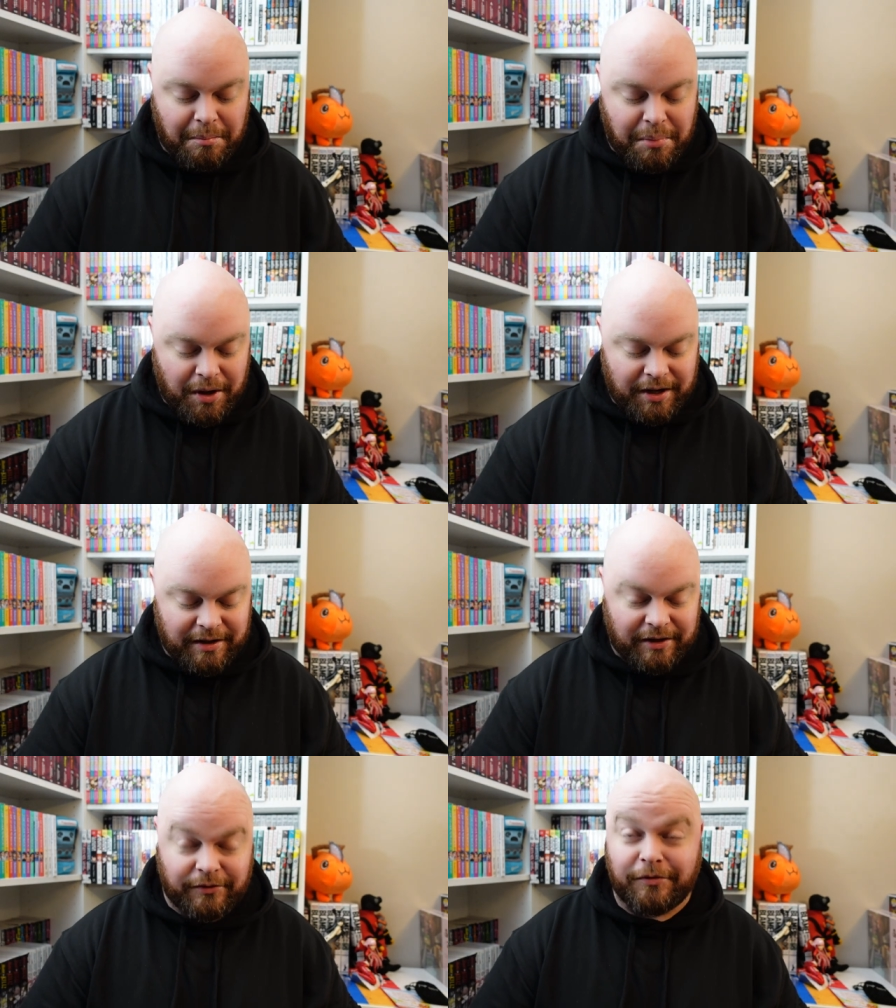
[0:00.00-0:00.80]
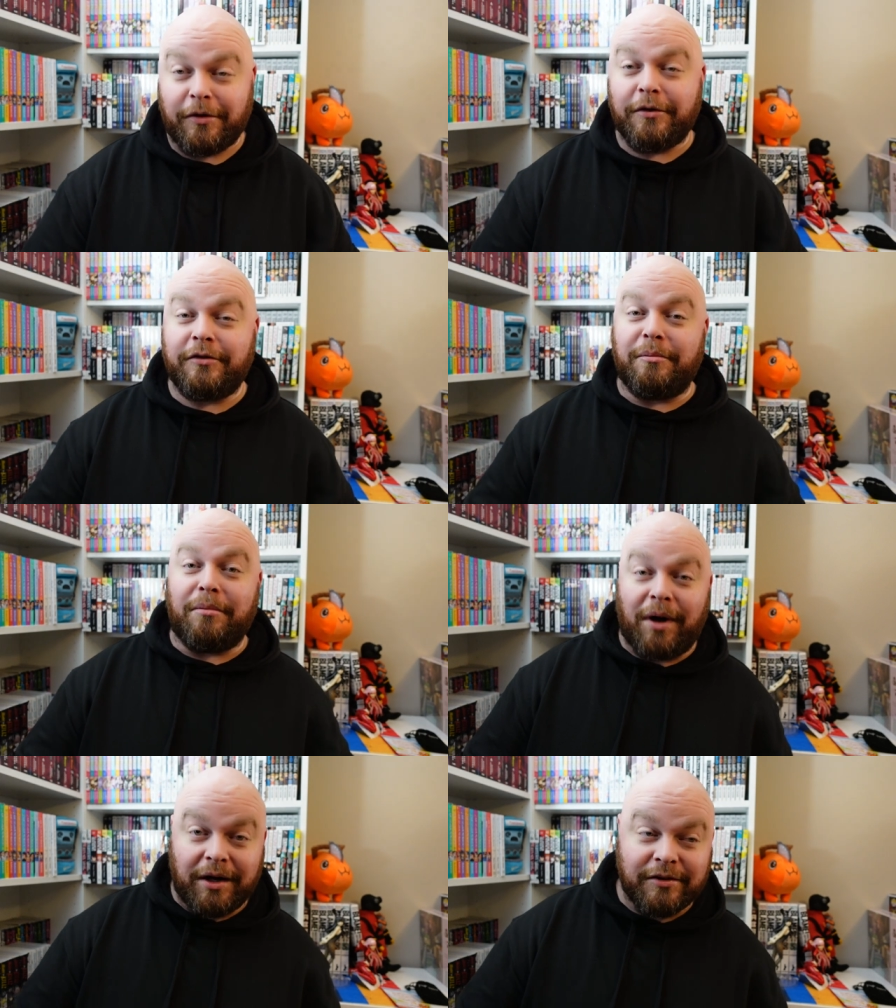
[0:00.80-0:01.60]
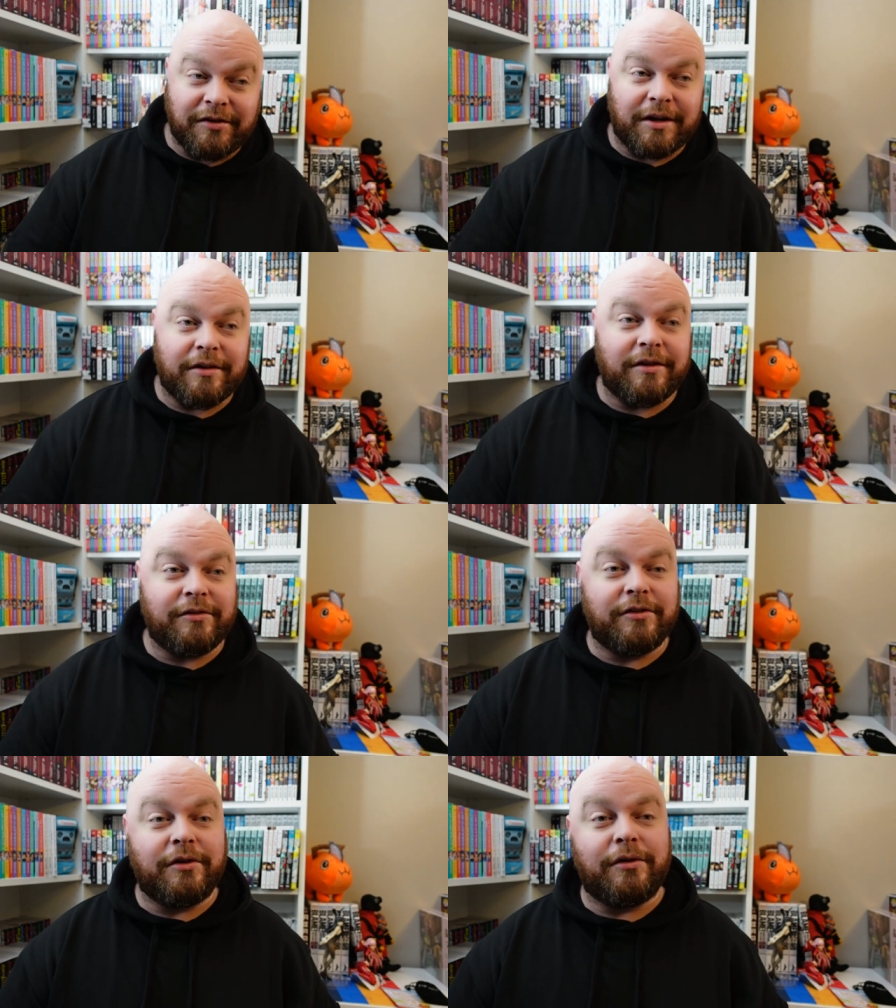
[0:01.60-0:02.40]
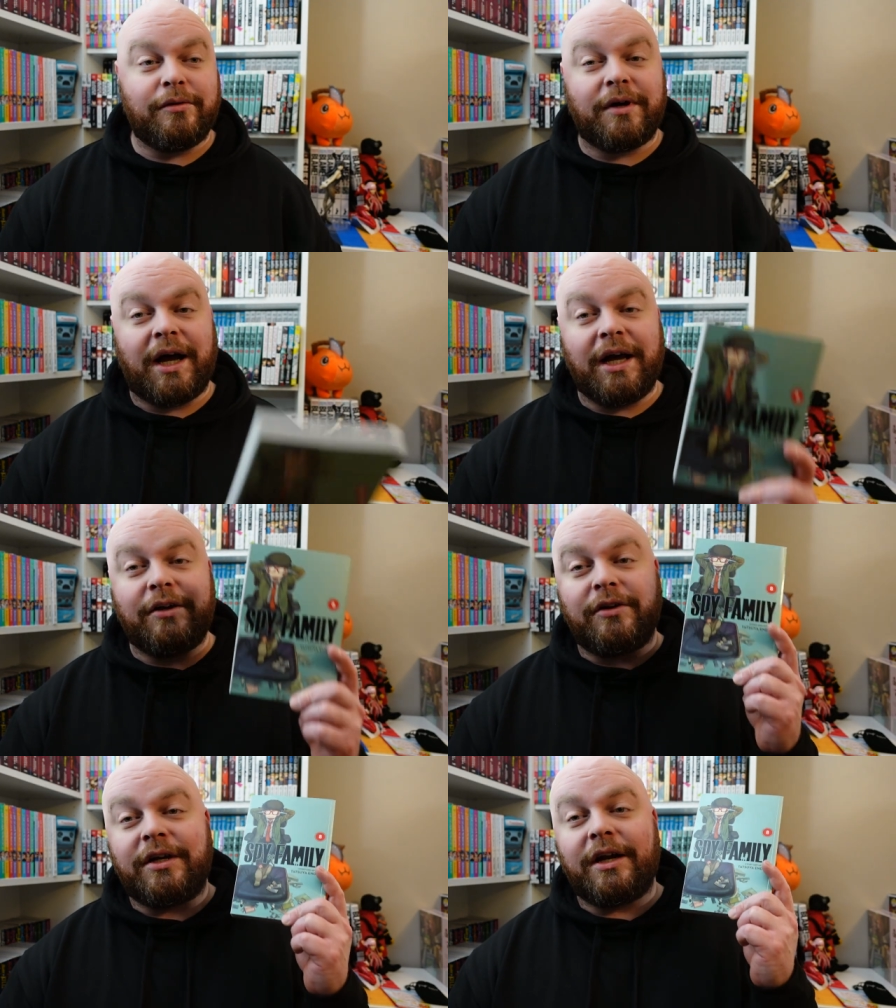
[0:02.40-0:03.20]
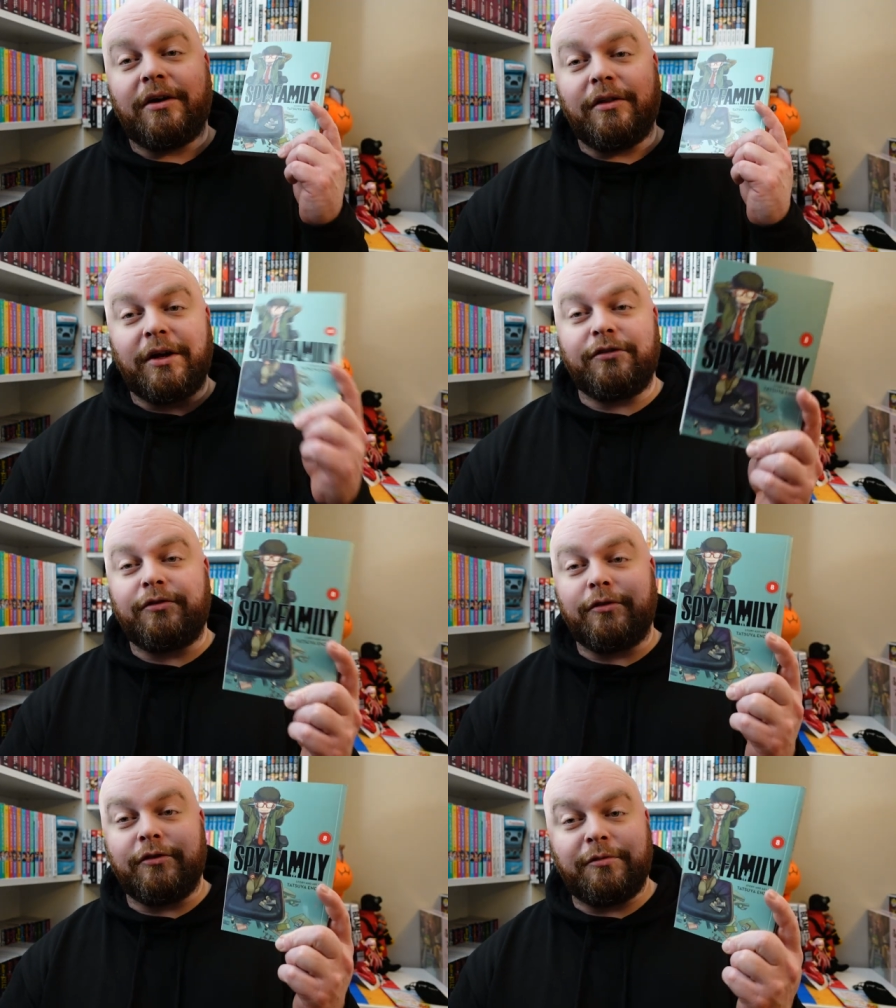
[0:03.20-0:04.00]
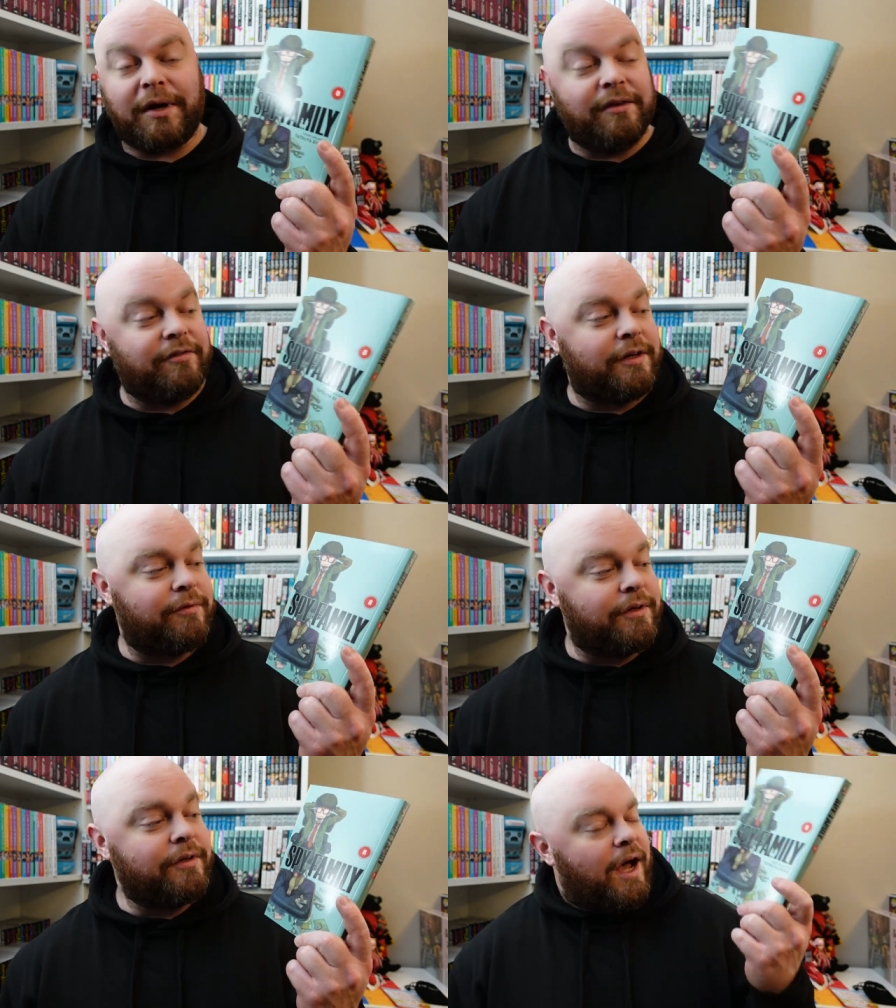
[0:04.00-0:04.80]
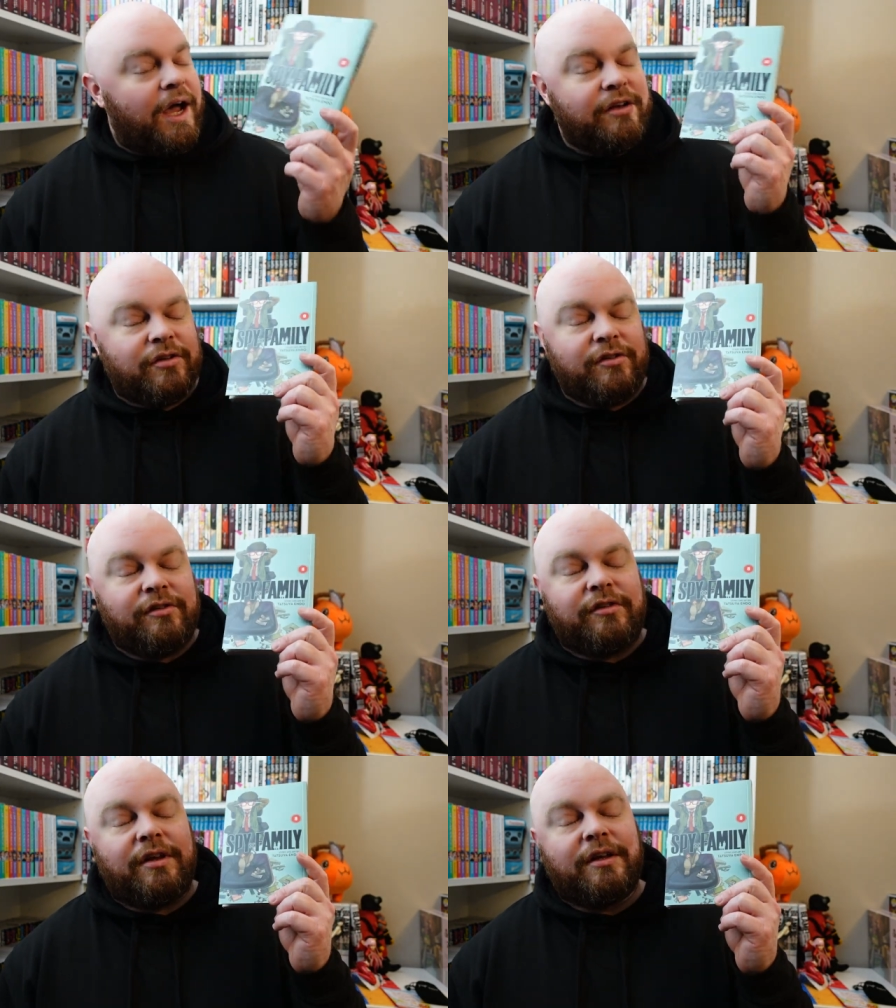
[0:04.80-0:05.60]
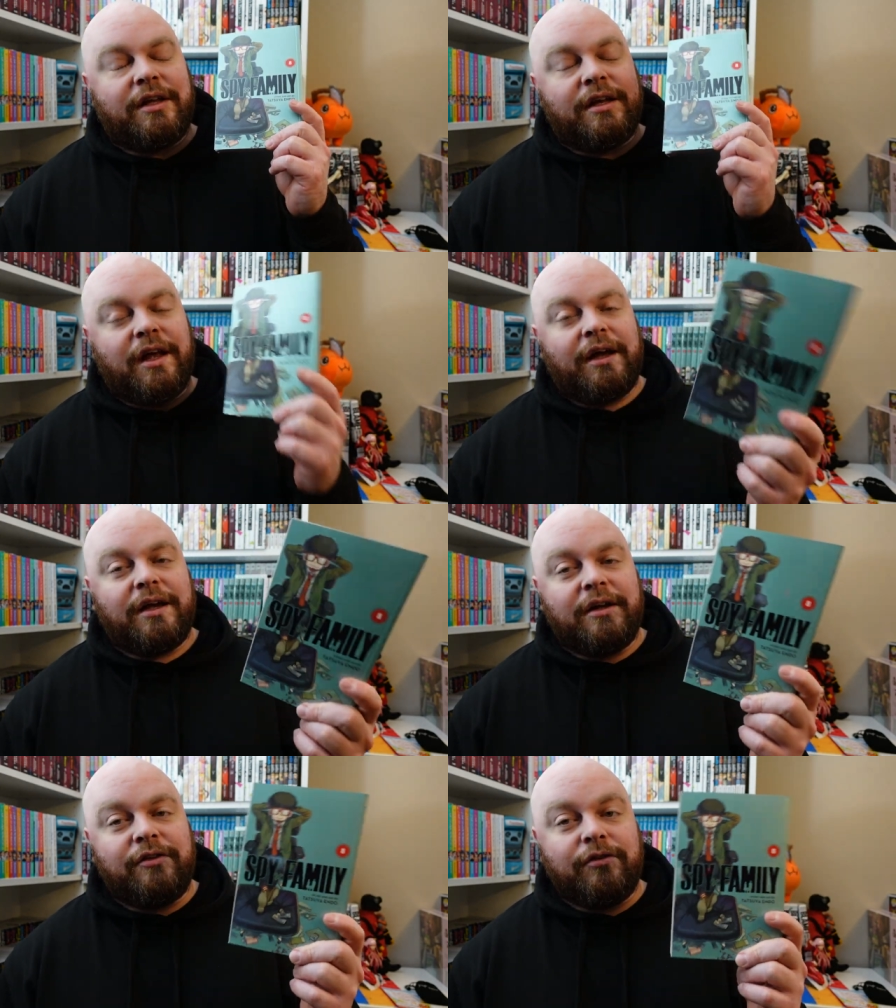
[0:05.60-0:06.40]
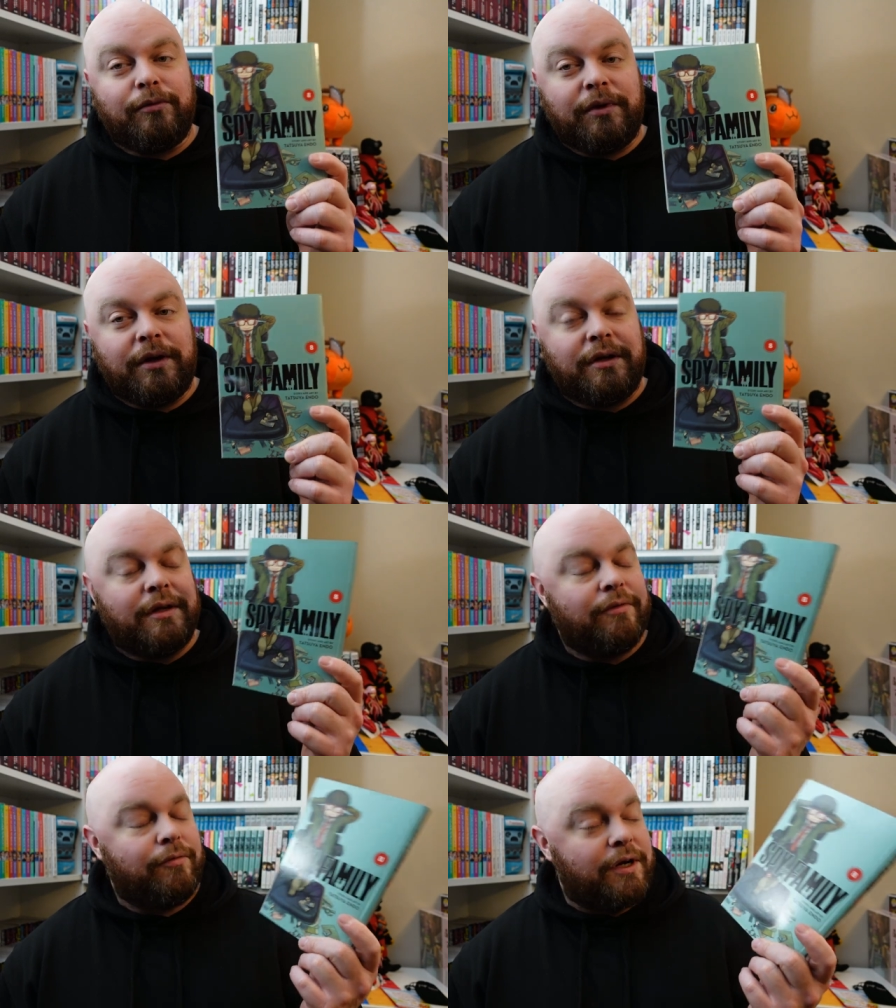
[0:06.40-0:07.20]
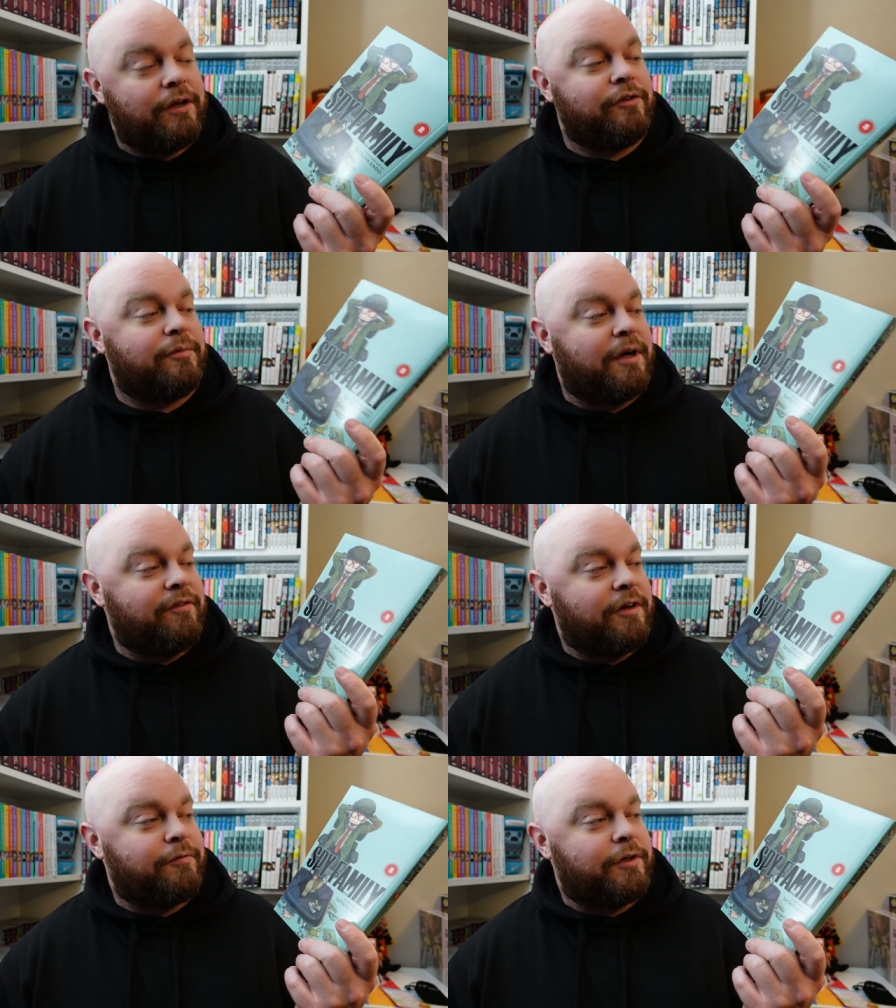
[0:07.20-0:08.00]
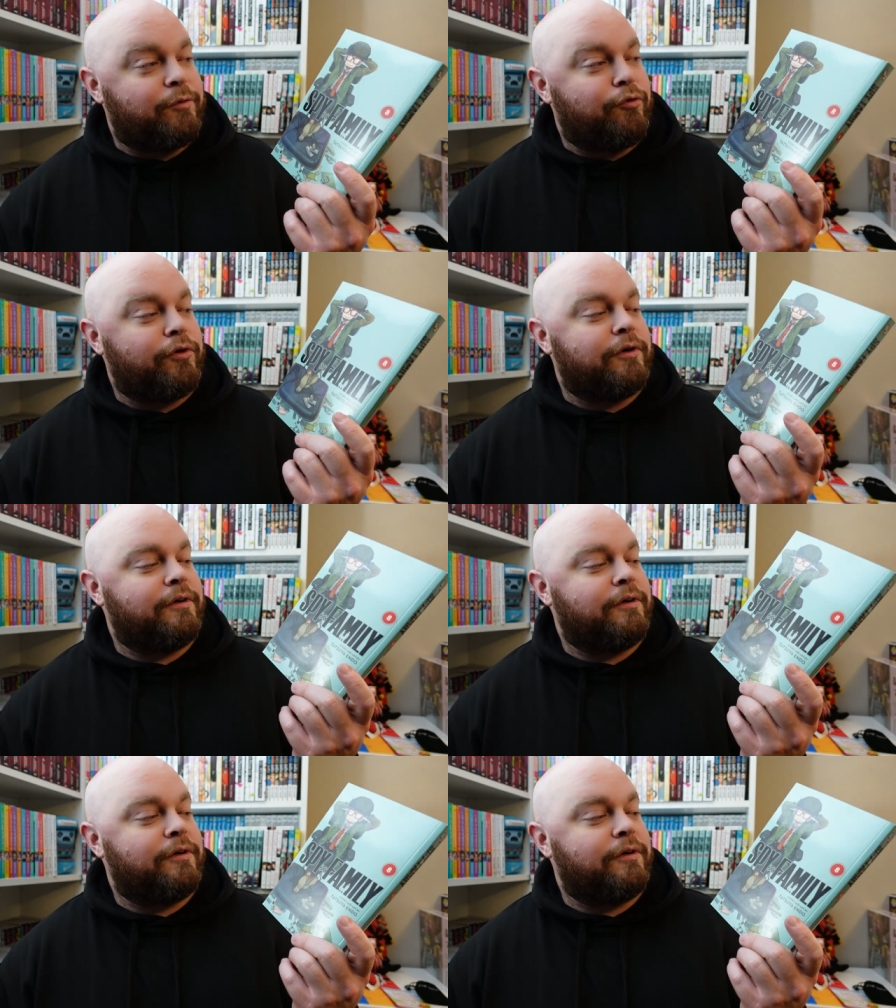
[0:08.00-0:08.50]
But as far as the manga side of things go, I could care less for Spy Family. I just cannot get into reading Spy Family anymore.